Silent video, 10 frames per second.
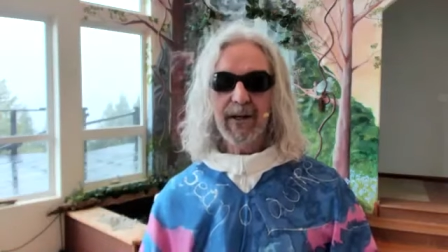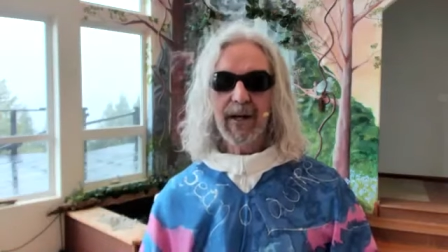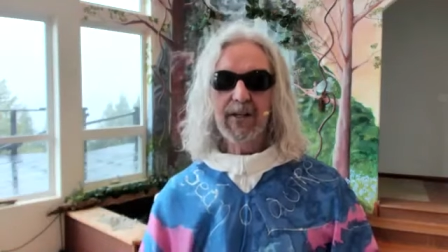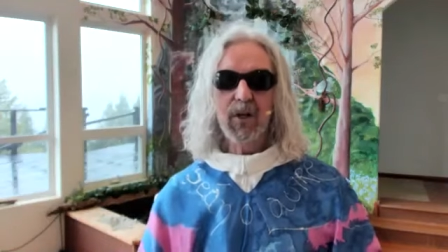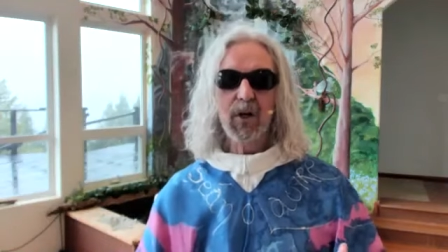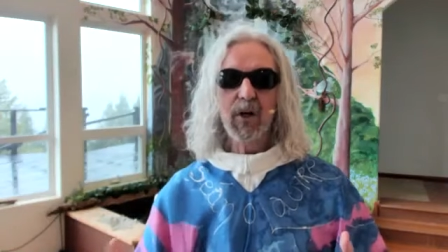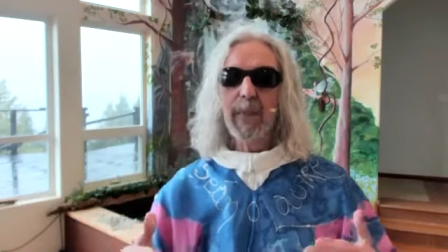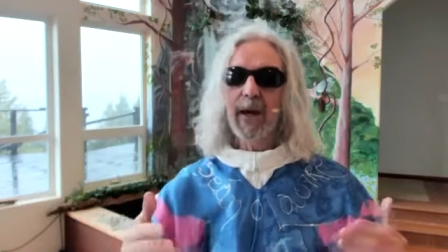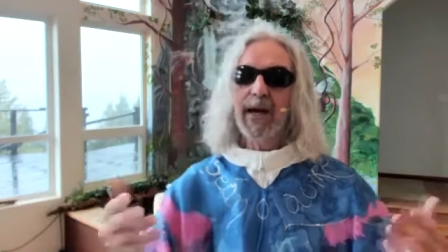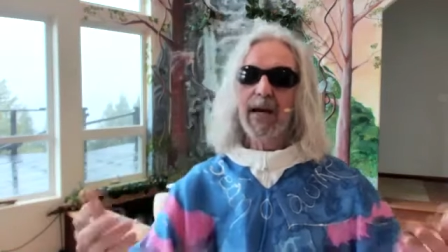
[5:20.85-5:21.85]
And so
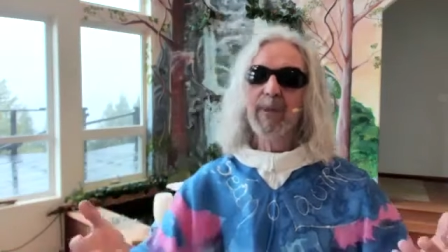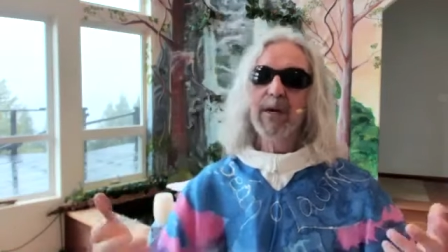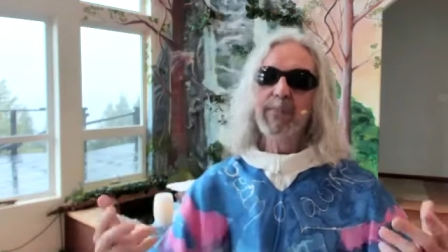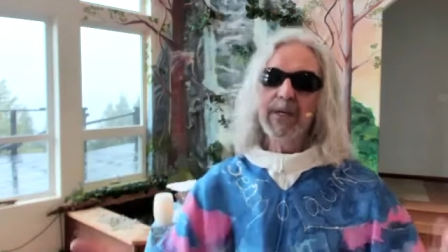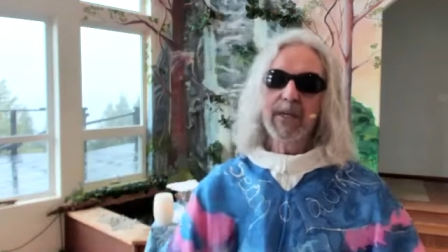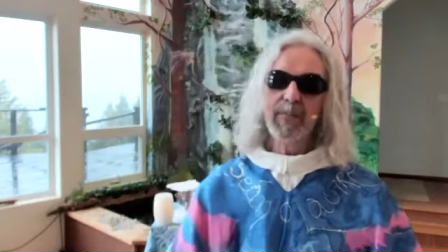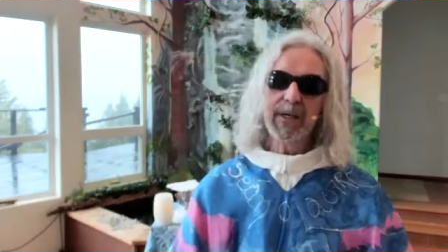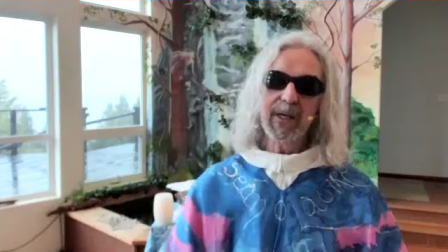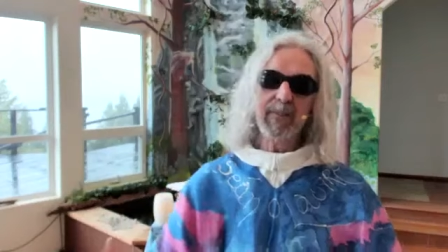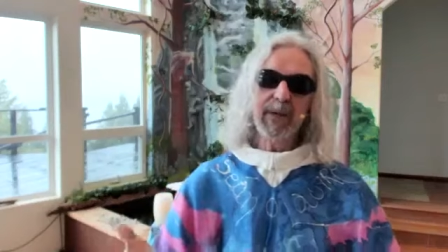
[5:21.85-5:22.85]
I had my Piki
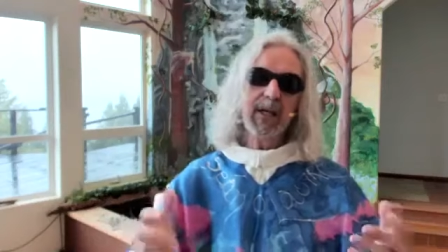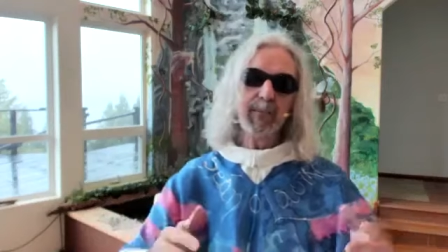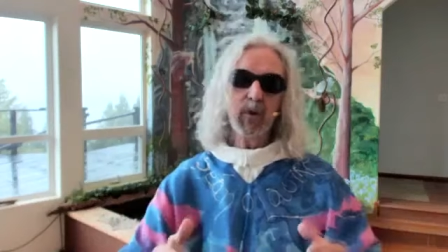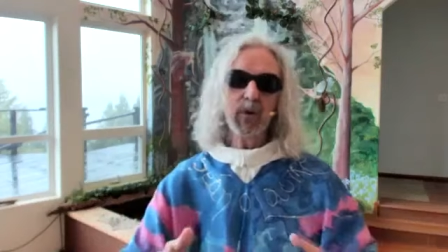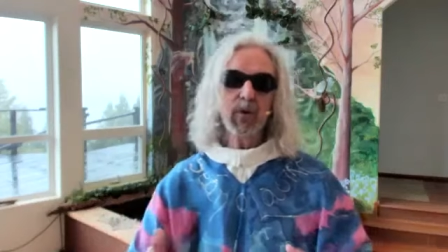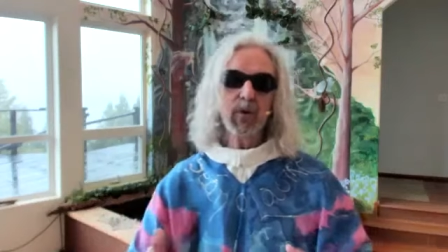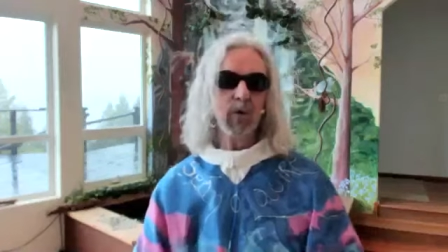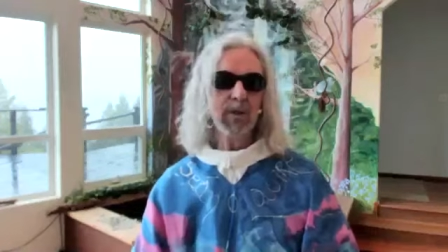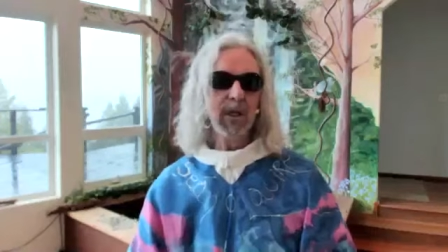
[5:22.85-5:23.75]
Piki, my Kiptuktrut,